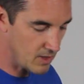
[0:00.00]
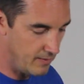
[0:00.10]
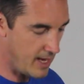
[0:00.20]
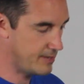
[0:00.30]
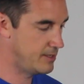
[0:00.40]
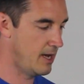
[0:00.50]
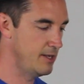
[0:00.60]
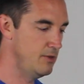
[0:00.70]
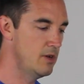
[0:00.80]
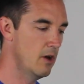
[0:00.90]
that uh,
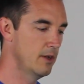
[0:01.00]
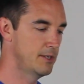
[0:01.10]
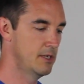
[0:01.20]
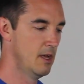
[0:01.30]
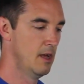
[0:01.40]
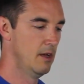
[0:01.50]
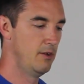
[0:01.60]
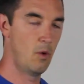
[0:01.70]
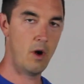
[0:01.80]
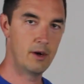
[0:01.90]
you notice
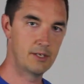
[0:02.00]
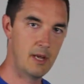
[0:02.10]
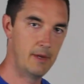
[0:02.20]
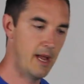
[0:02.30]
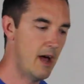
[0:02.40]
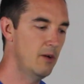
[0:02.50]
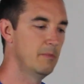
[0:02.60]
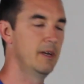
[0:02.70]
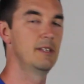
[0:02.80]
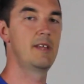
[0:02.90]
no water's coming
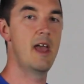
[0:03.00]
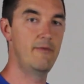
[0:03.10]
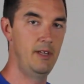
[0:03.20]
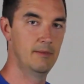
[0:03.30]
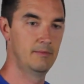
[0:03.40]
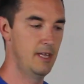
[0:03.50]
out, but it's heavy.